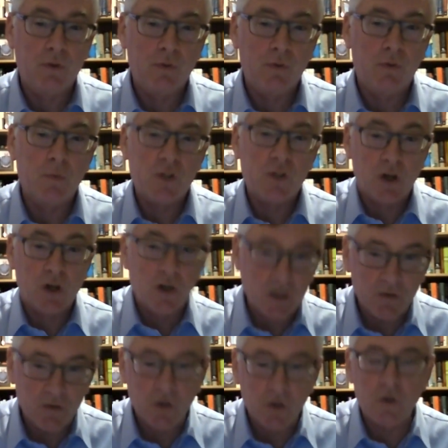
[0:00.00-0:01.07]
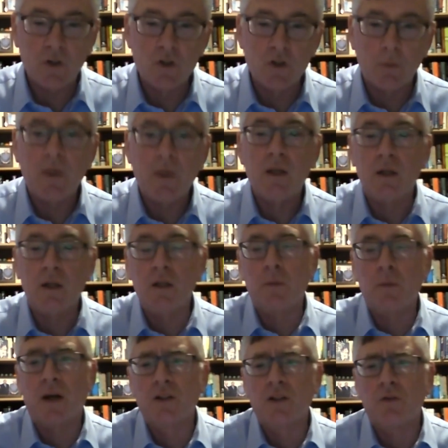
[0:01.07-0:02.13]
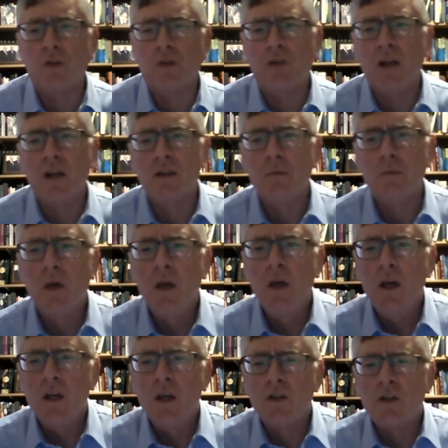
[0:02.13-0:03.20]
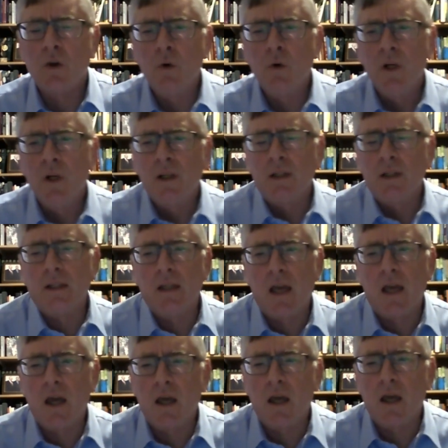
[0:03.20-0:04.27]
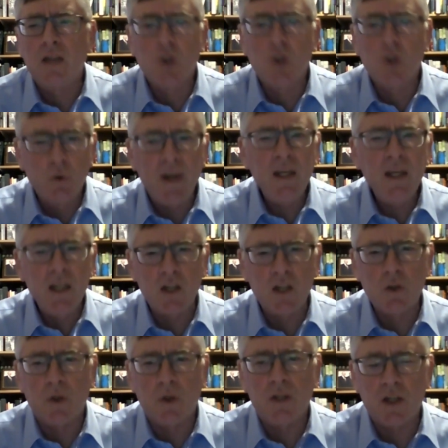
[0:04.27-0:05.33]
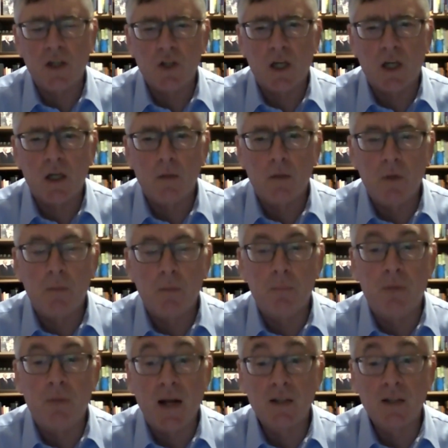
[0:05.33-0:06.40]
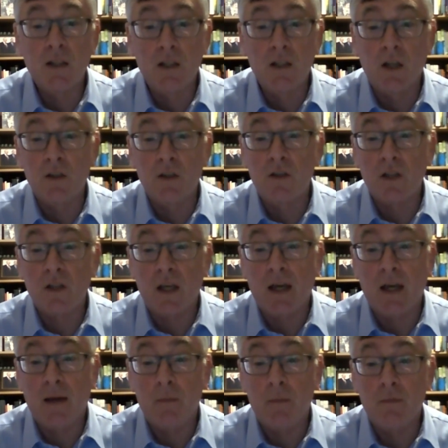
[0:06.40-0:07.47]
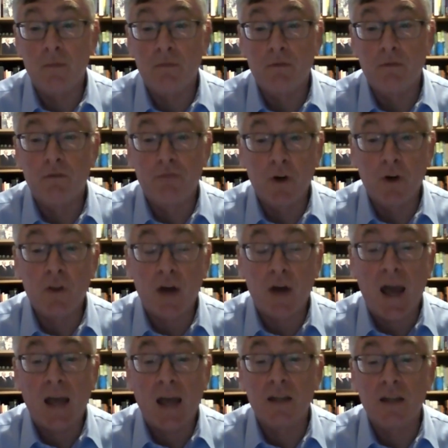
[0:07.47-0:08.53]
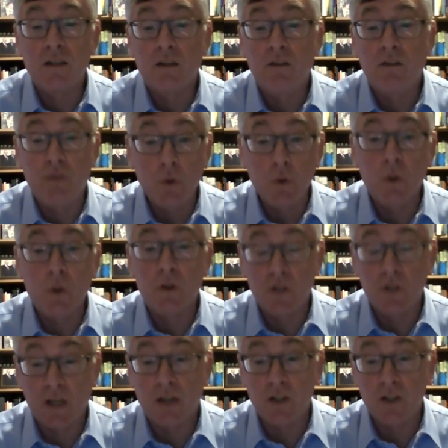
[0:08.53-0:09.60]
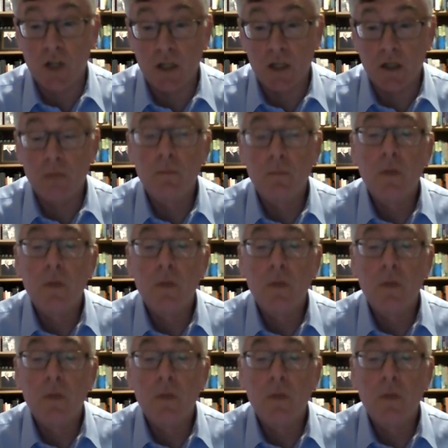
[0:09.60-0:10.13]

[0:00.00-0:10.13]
the majority of unionist opinion in the Brexit referendum. So it's already an issue on the agenda. Brexit does further add fuel to that agenda.